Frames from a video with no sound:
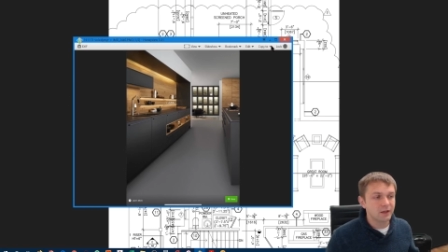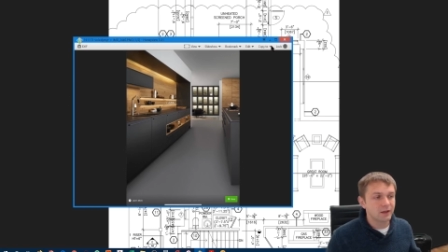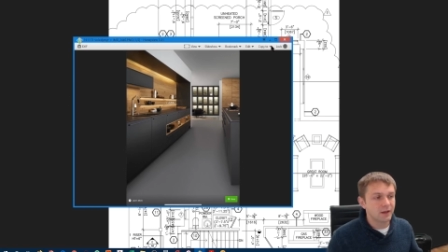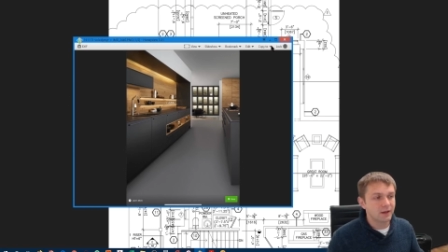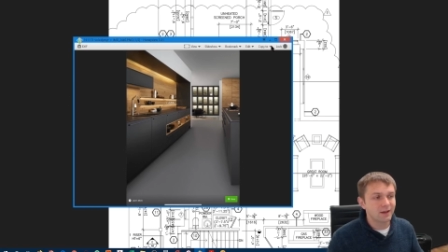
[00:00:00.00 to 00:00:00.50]

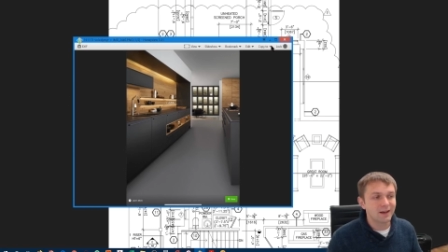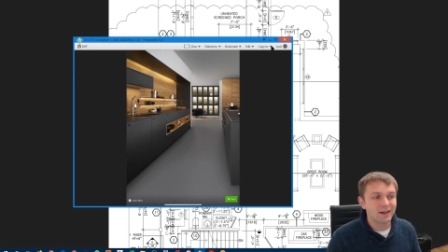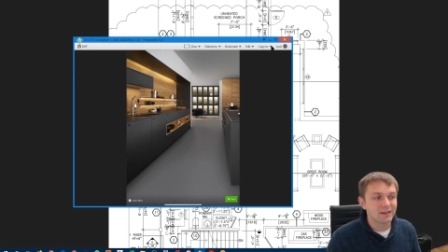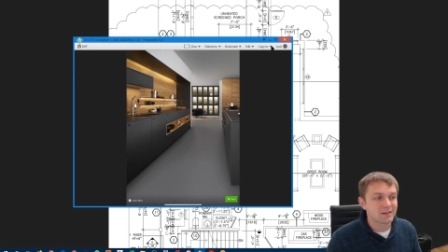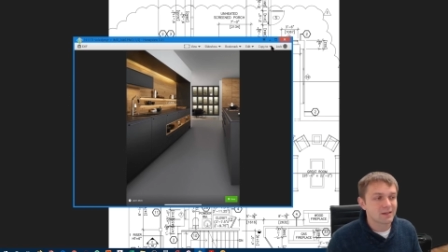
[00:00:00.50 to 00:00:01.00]
and
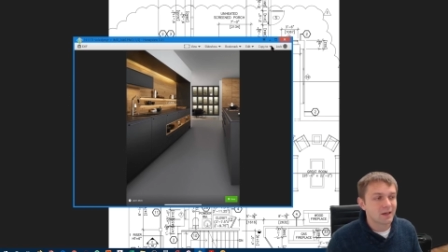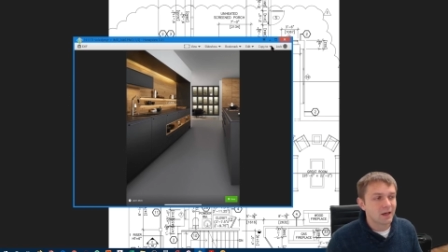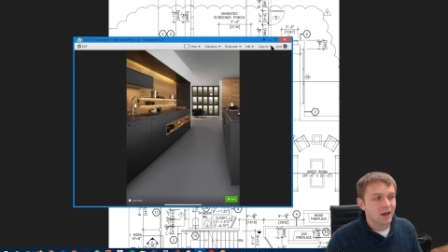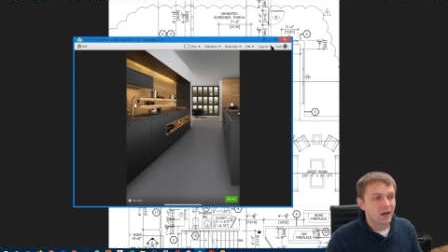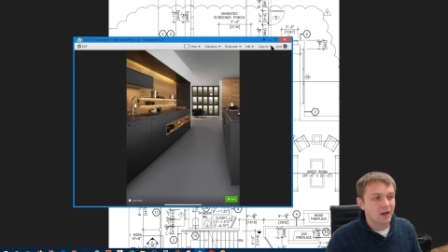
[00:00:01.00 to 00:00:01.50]
nice,
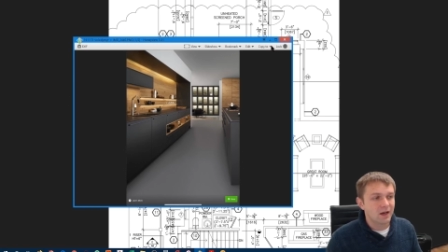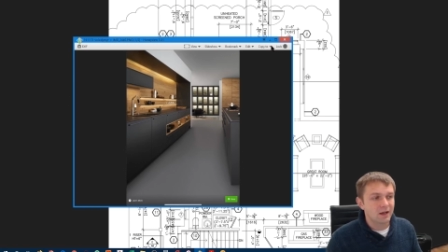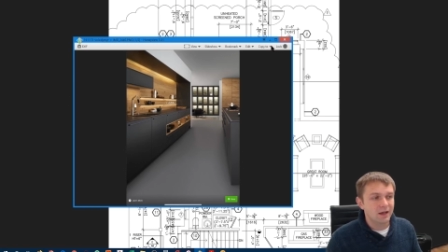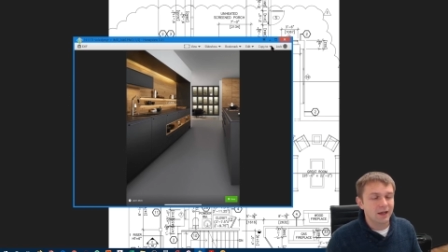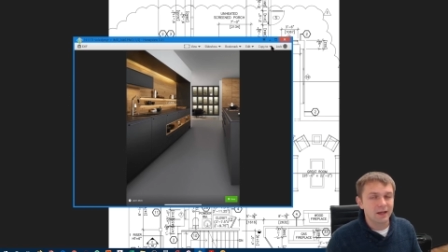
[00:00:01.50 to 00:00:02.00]

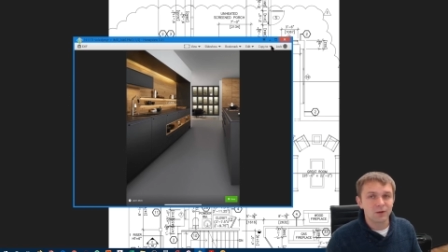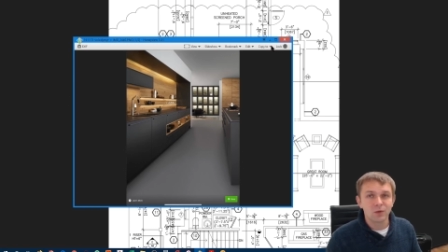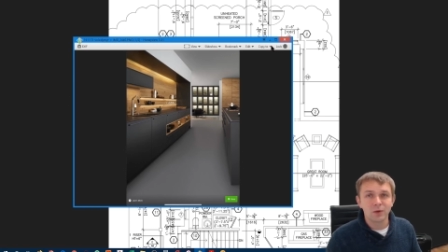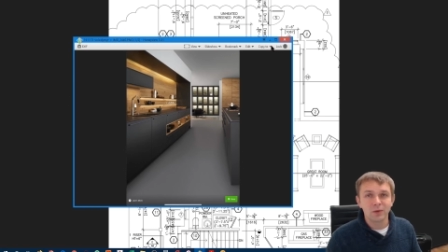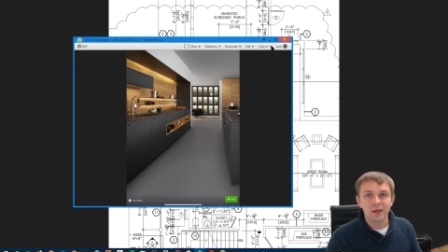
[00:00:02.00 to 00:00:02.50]
and
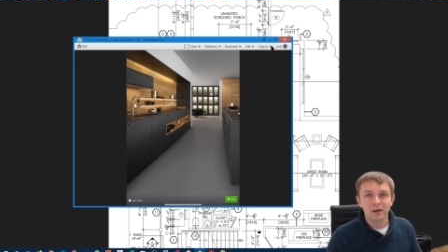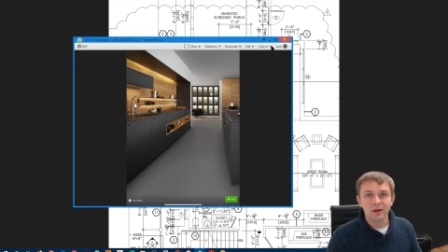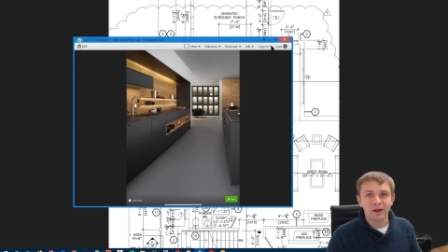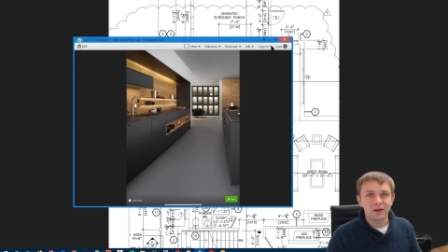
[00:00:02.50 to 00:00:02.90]
when we